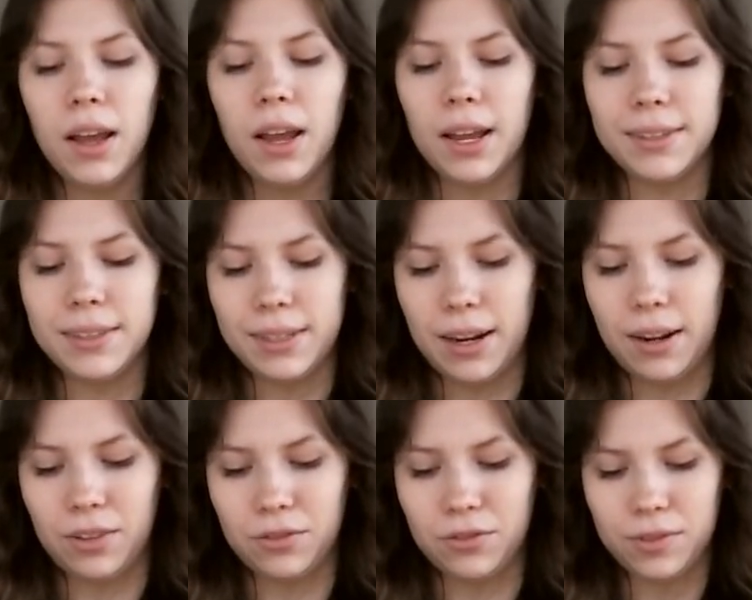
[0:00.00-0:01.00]
instead
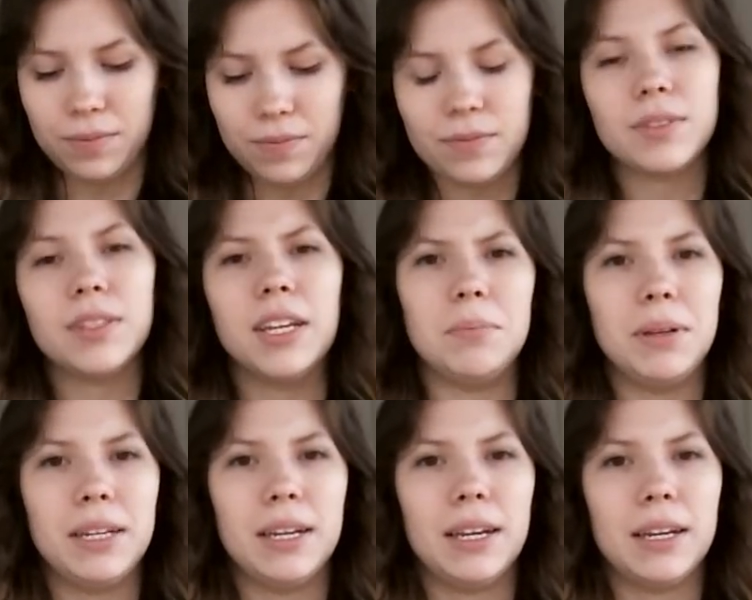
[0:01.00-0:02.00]
of it
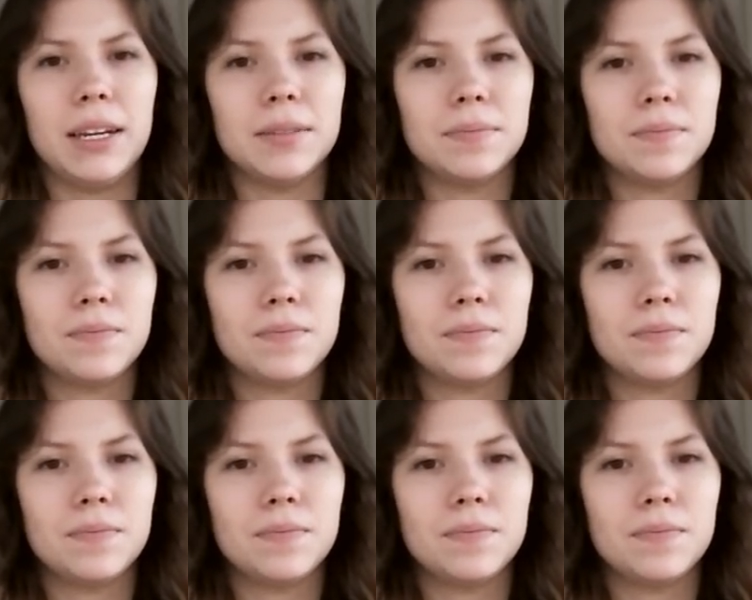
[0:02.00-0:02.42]
being